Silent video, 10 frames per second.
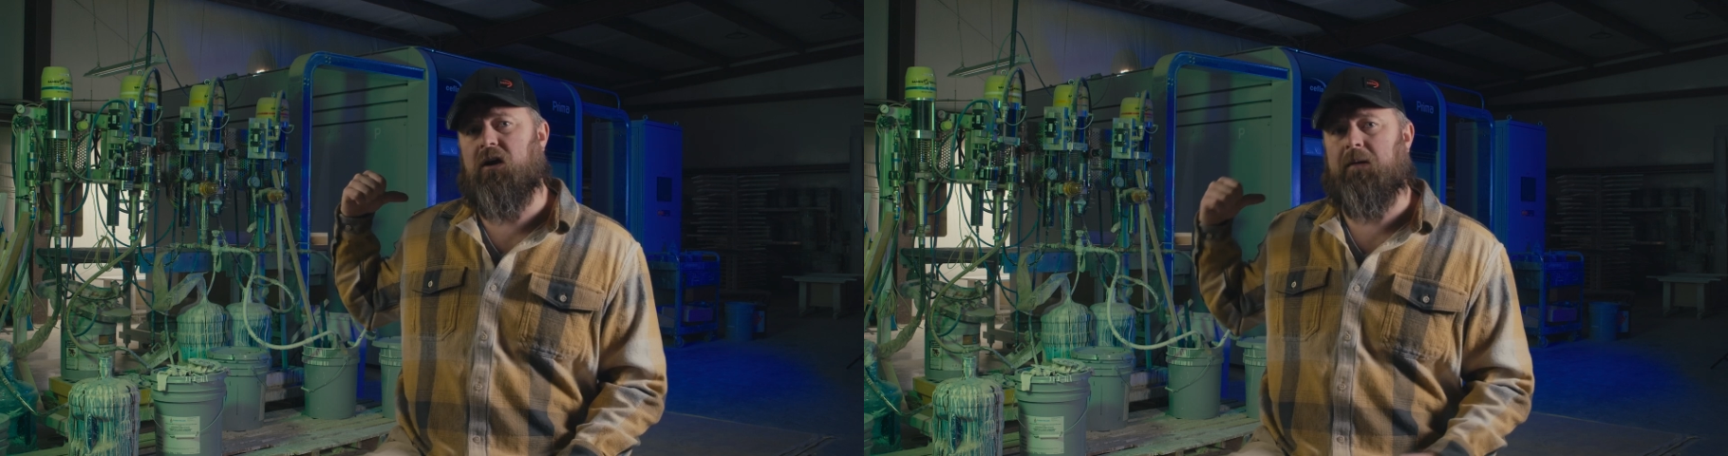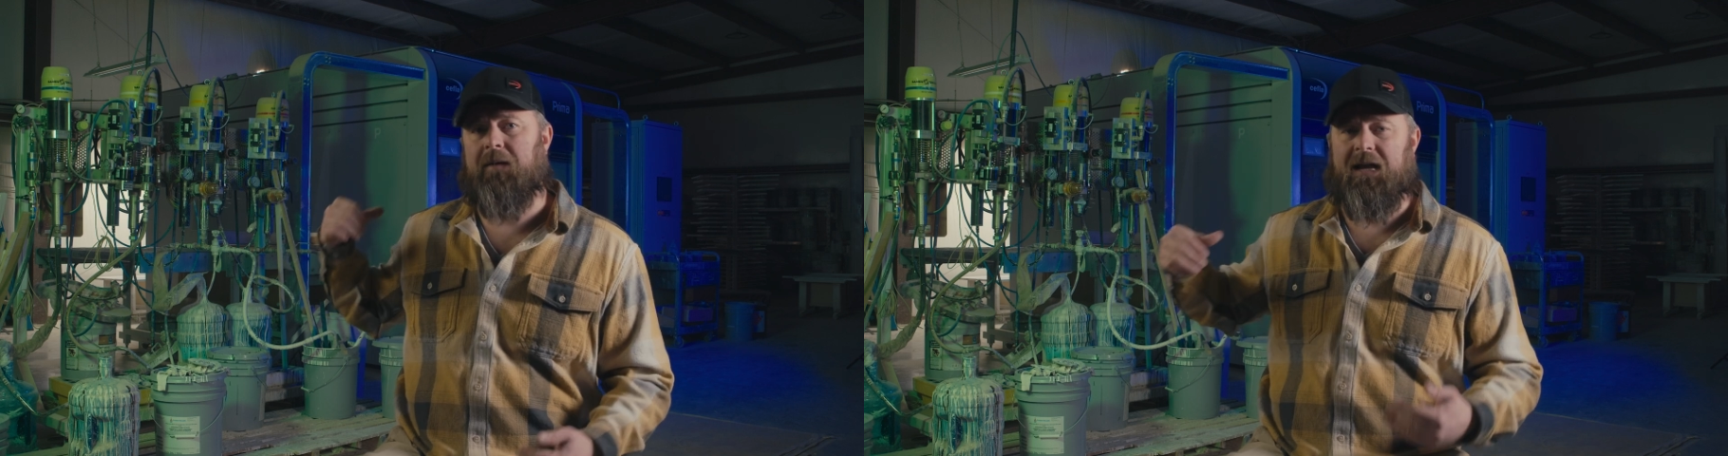
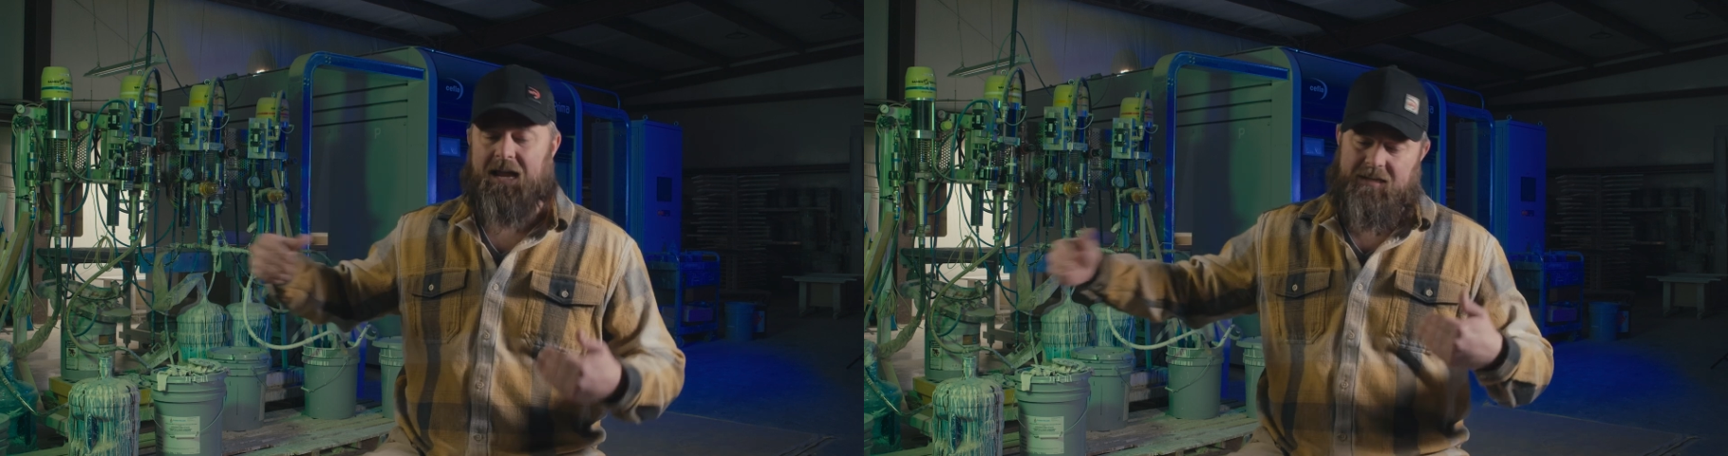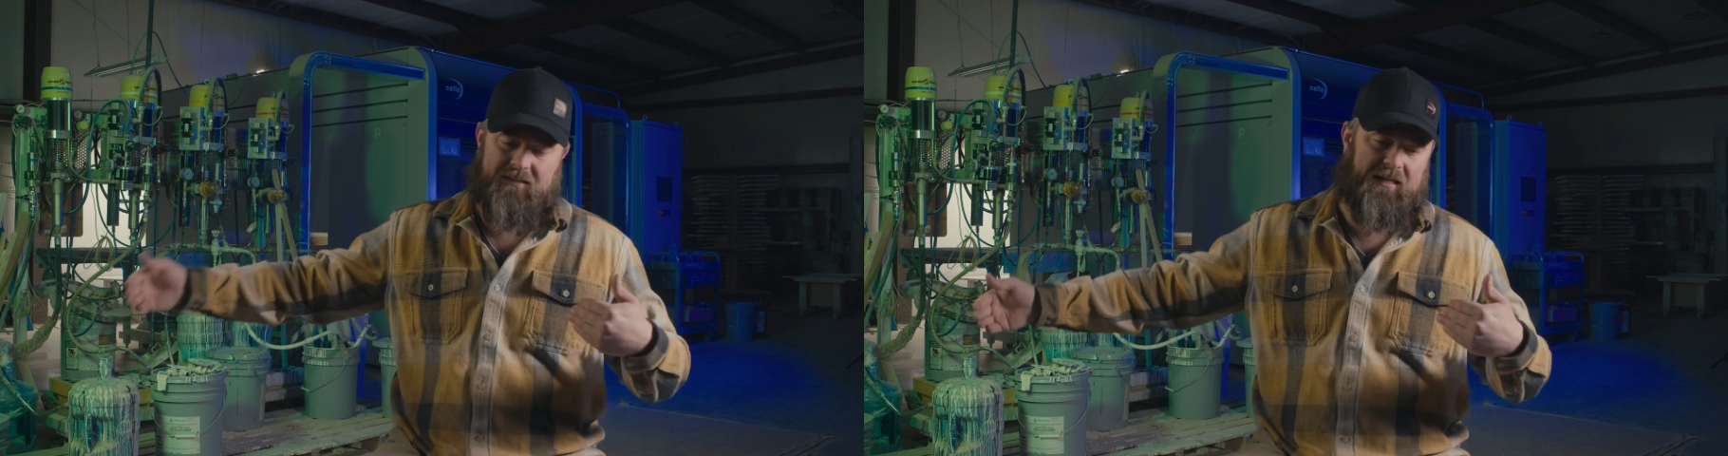long by
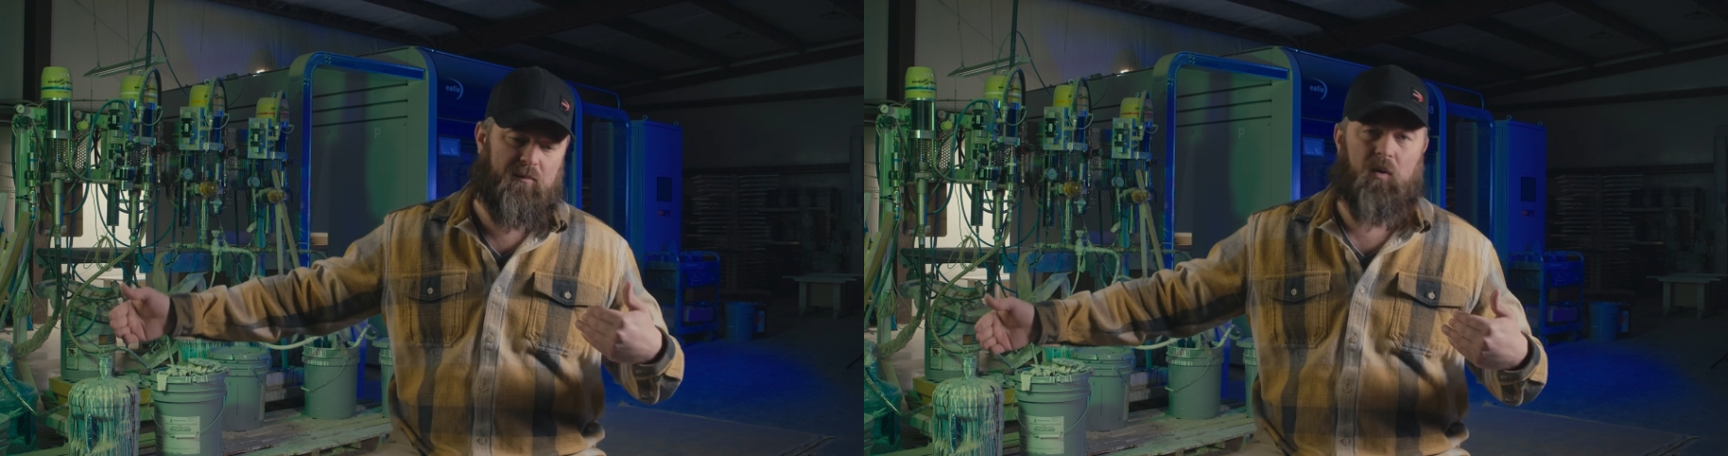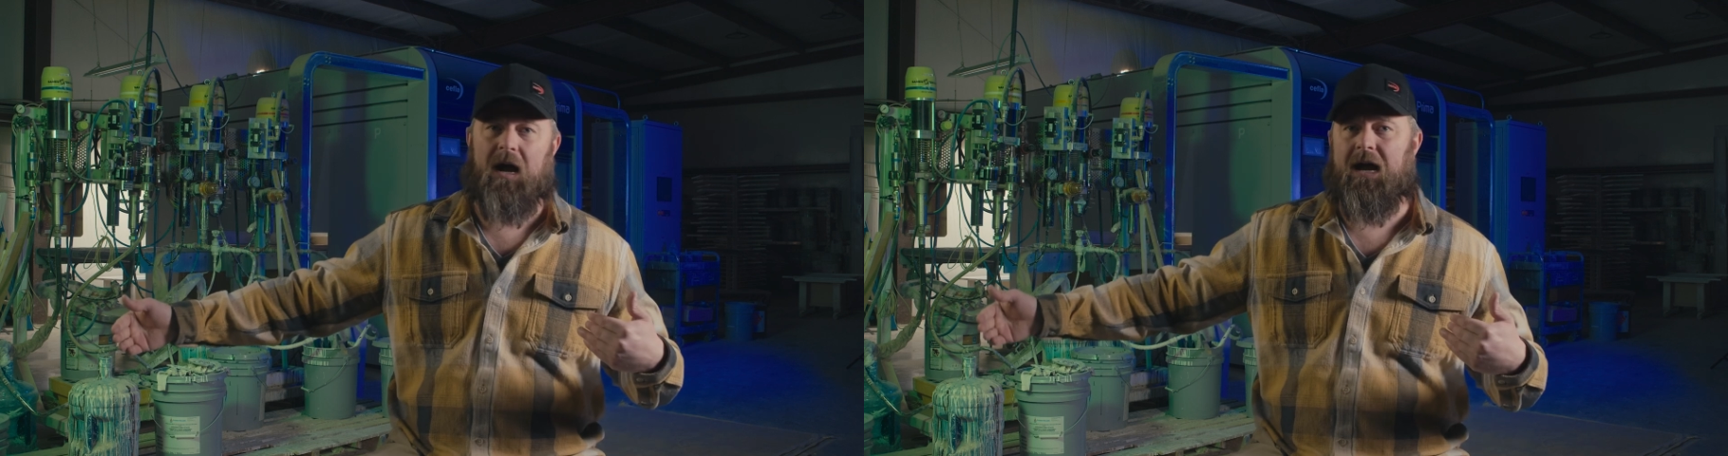
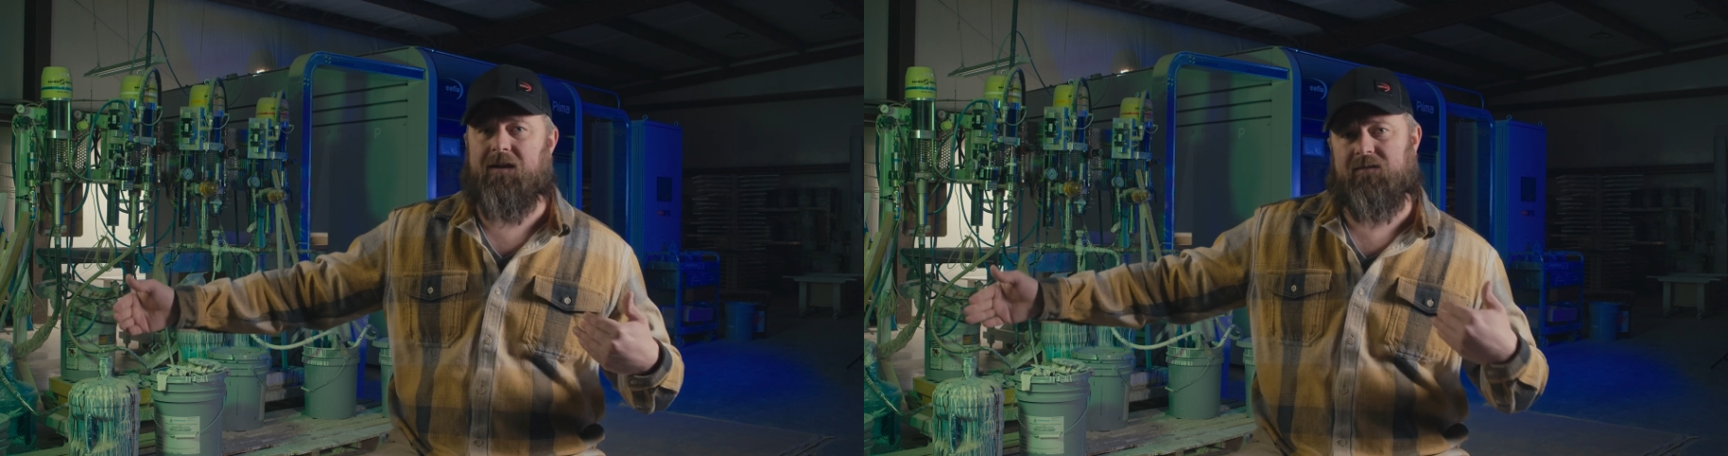18 wide.